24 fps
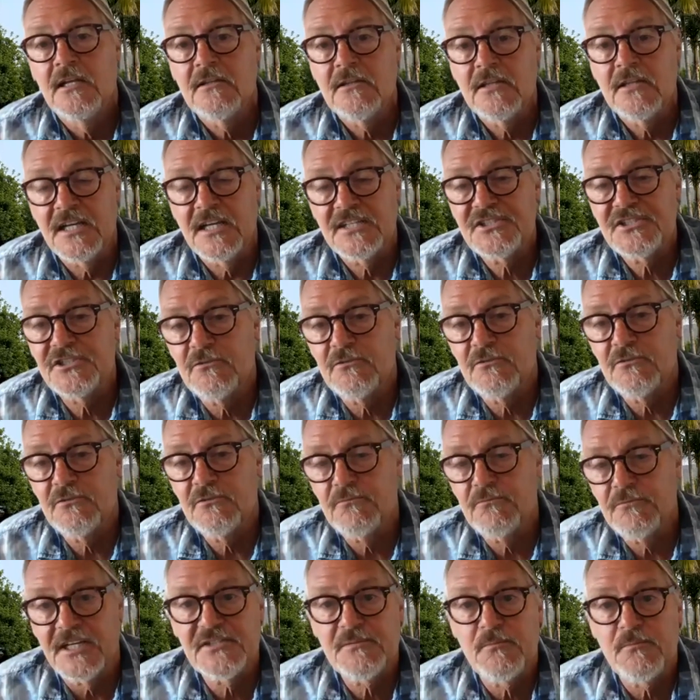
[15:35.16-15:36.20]
Last year, we
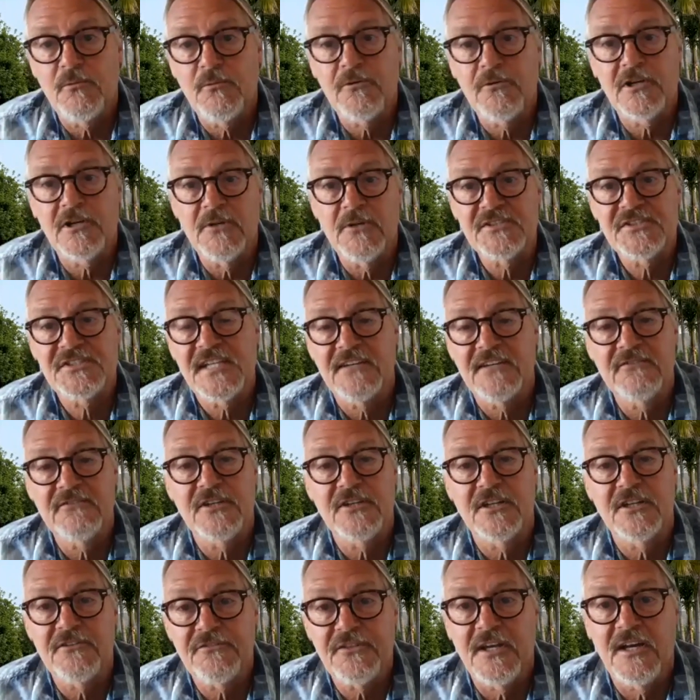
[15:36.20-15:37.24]
exported about
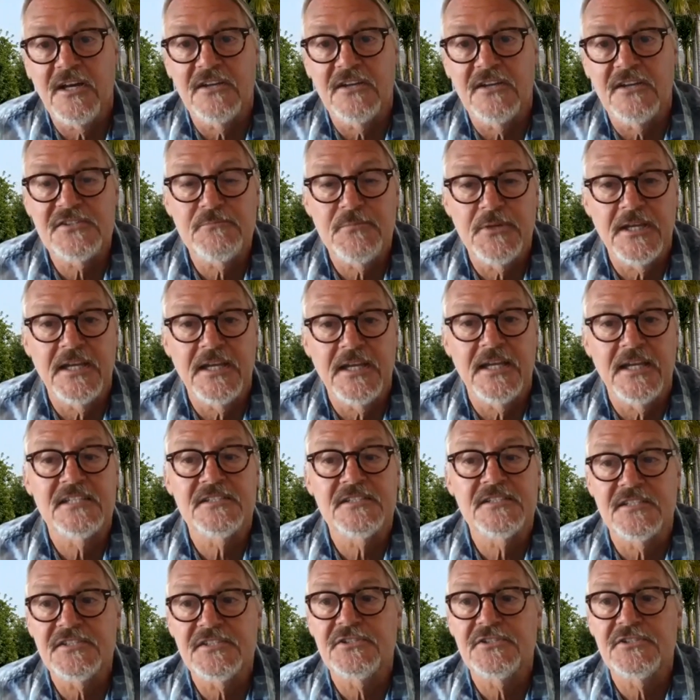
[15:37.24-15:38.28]
700,000 bags.
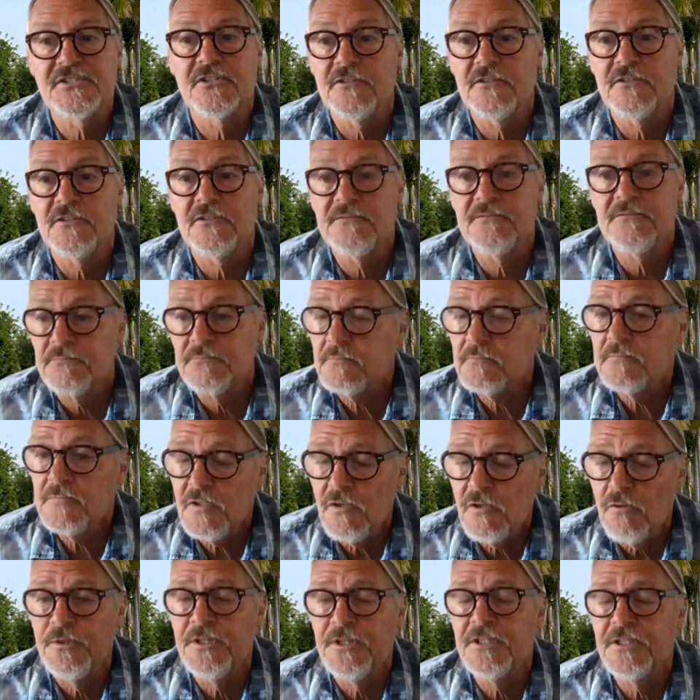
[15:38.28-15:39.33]
This year,
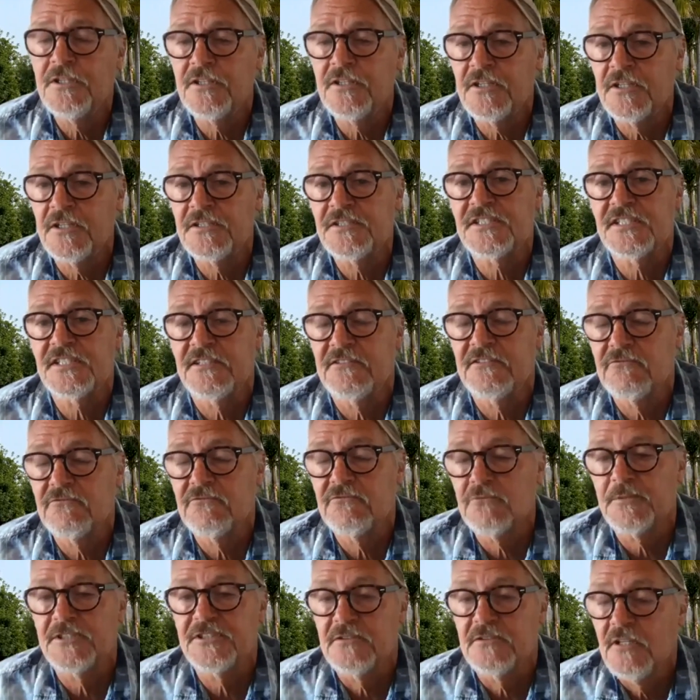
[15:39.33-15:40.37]
we could
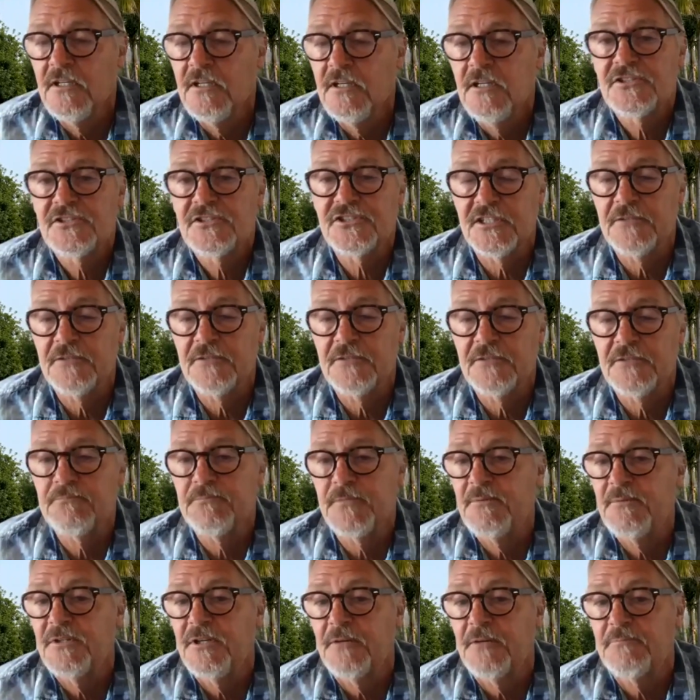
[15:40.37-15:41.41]
conceivably ship
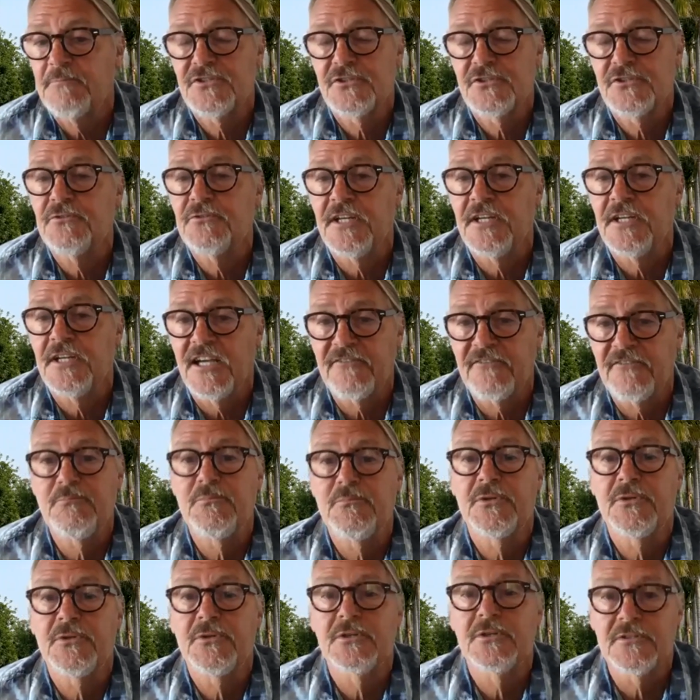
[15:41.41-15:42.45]
maybe up to 2.5
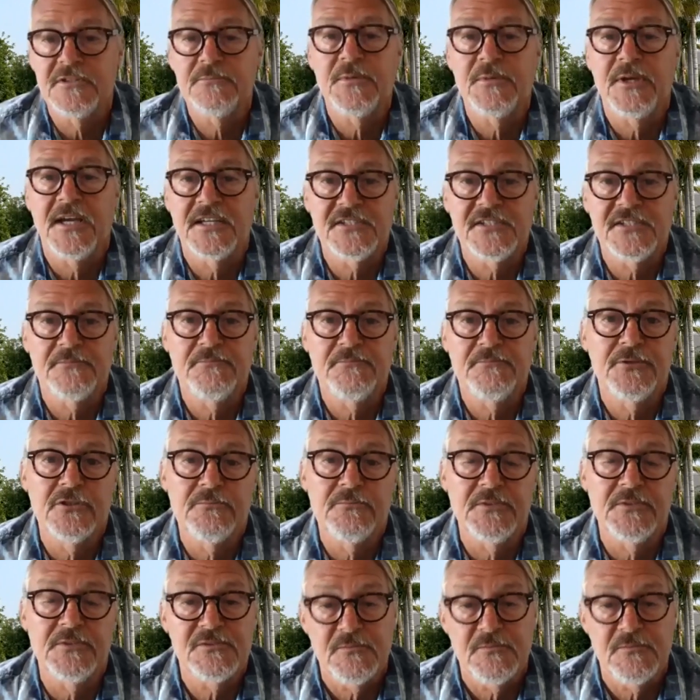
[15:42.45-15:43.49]
million bags of pinto
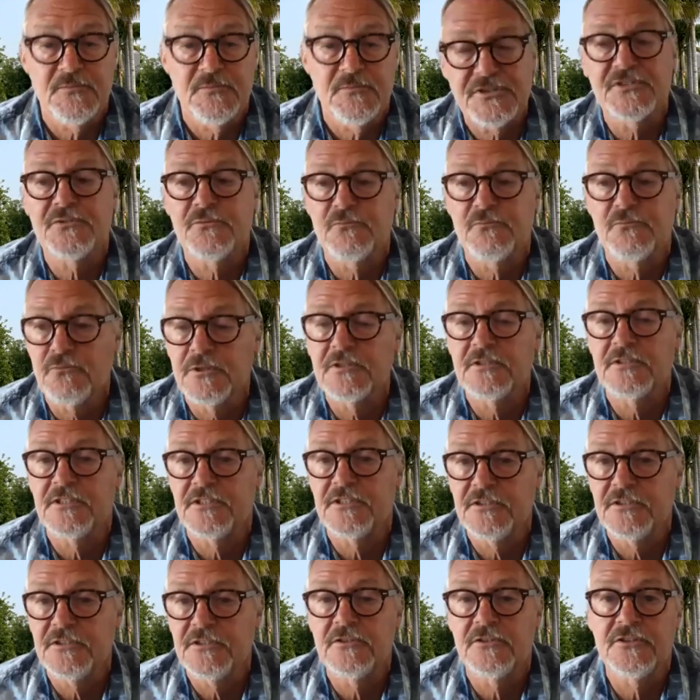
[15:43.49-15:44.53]
beans, which is really
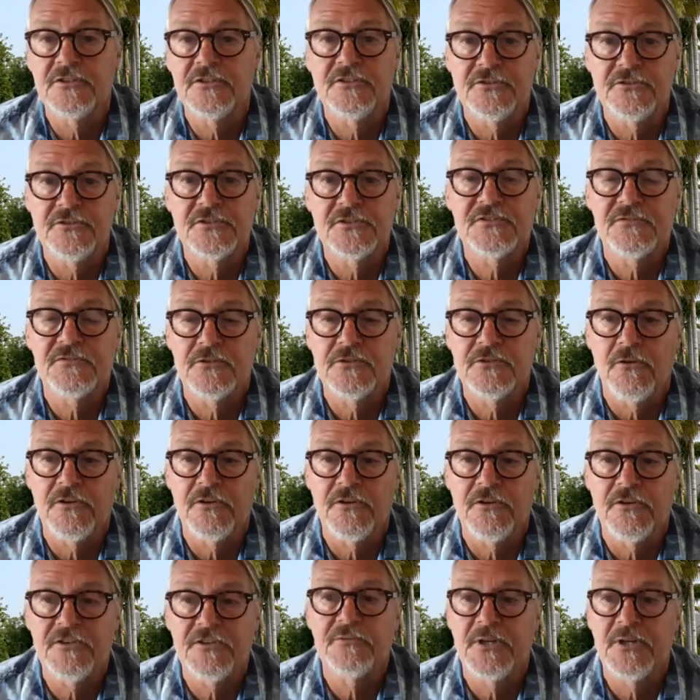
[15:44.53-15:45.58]
good news for
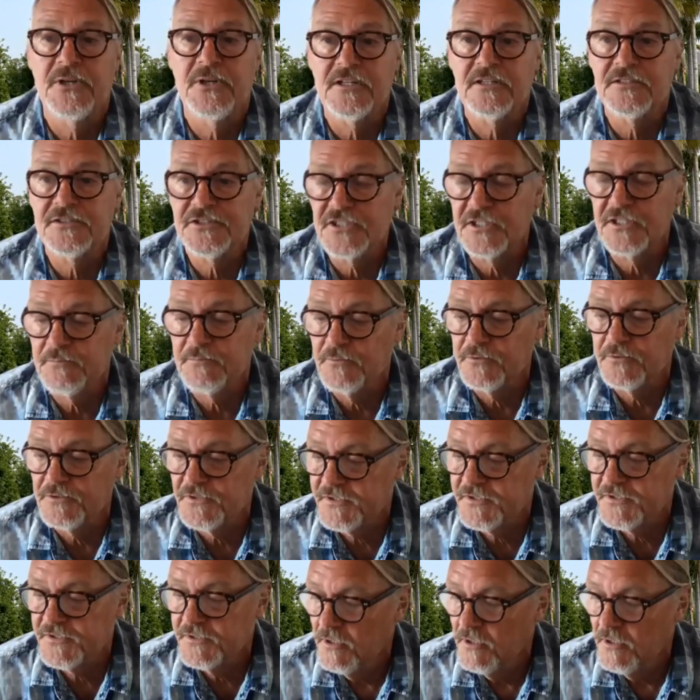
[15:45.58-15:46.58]
North American shippers.